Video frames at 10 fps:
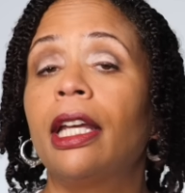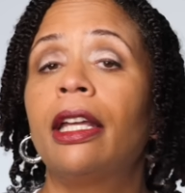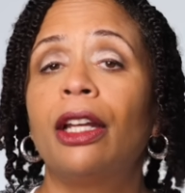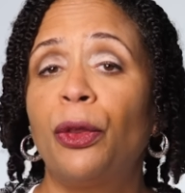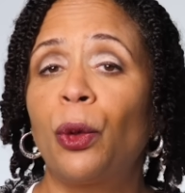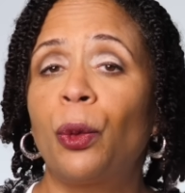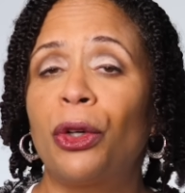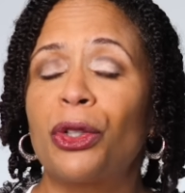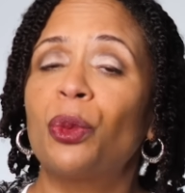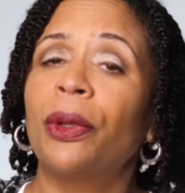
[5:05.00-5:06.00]
In other
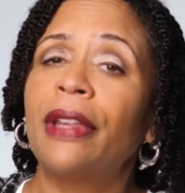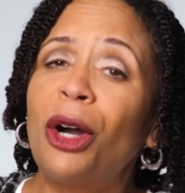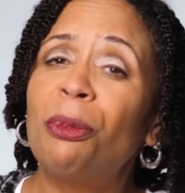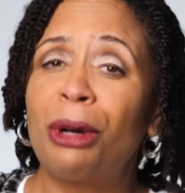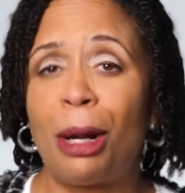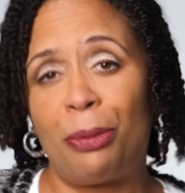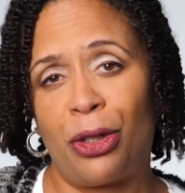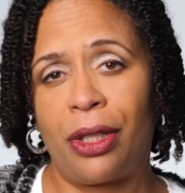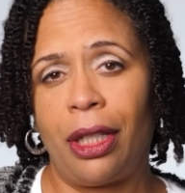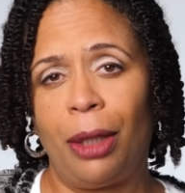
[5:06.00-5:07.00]
words, without proper
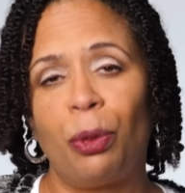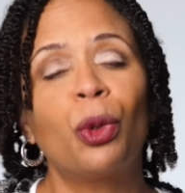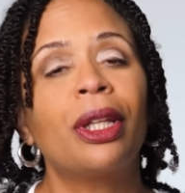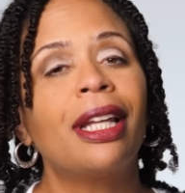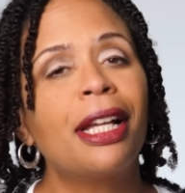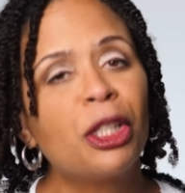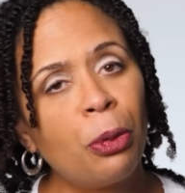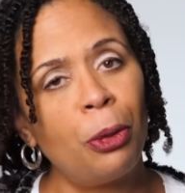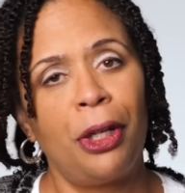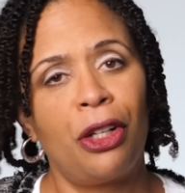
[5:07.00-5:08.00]
sleep, we're less
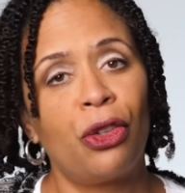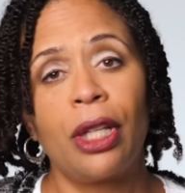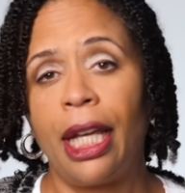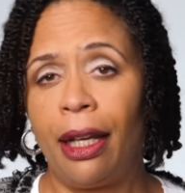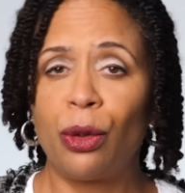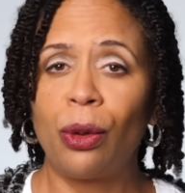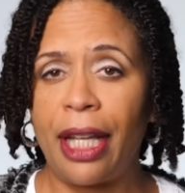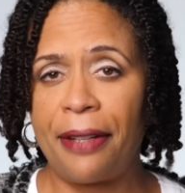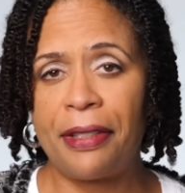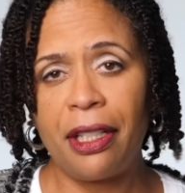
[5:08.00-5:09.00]
prepared to handle
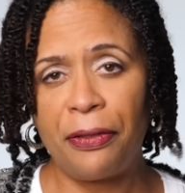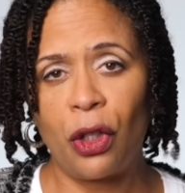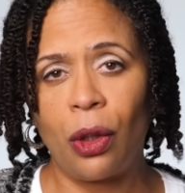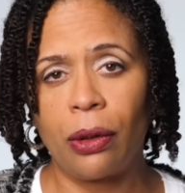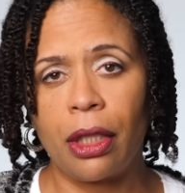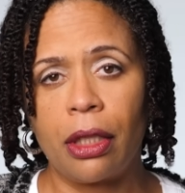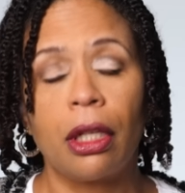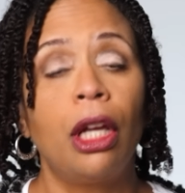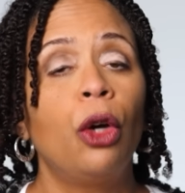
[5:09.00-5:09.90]
life's difficulties.